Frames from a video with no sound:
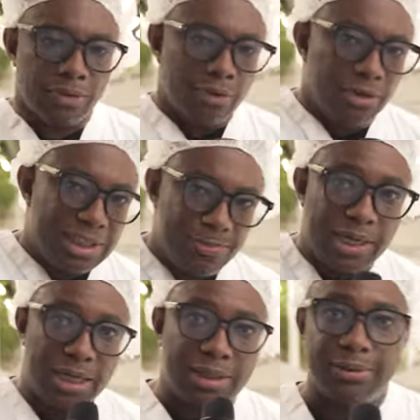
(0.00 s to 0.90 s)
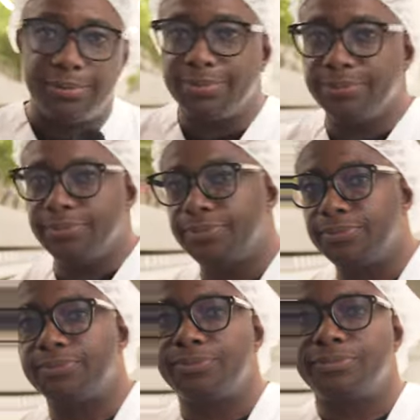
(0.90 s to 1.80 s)
Respect. We
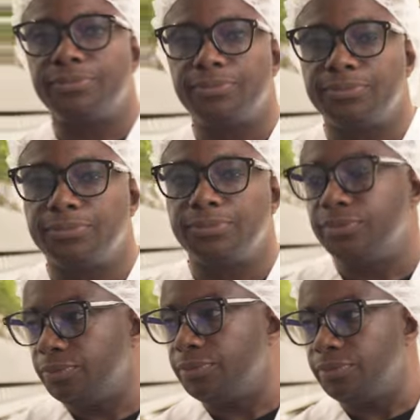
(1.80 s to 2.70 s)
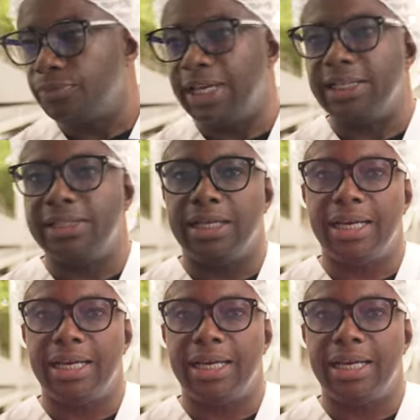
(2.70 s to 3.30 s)
appreciate you. Thanks so much, Steven. Thanks a